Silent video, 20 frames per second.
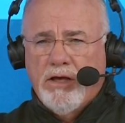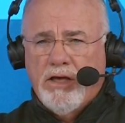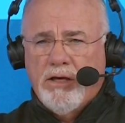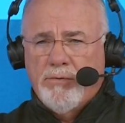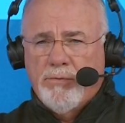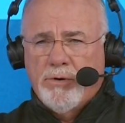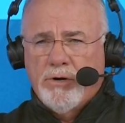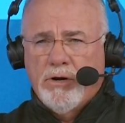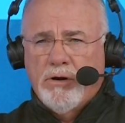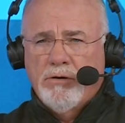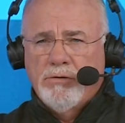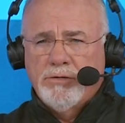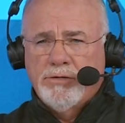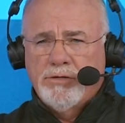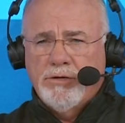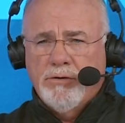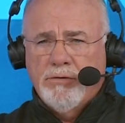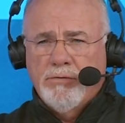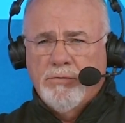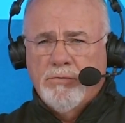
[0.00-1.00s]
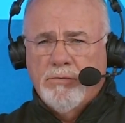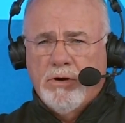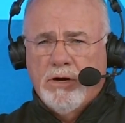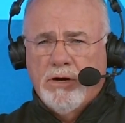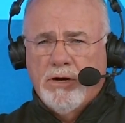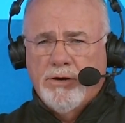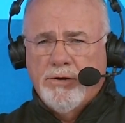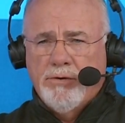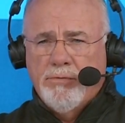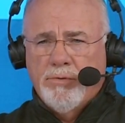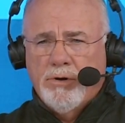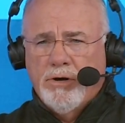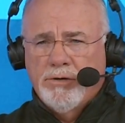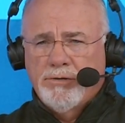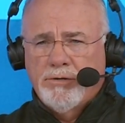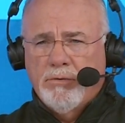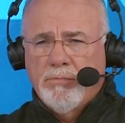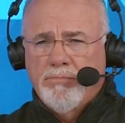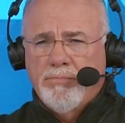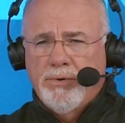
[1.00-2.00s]
it would also uh, you would
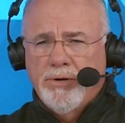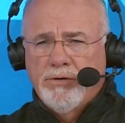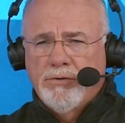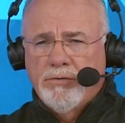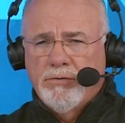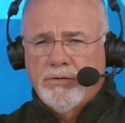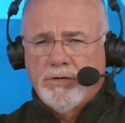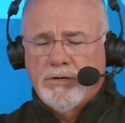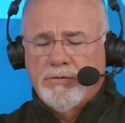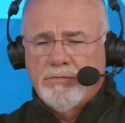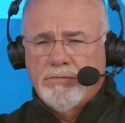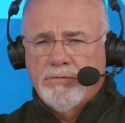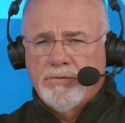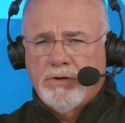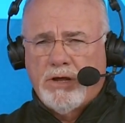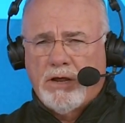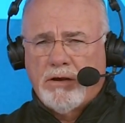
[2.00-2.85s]
also build and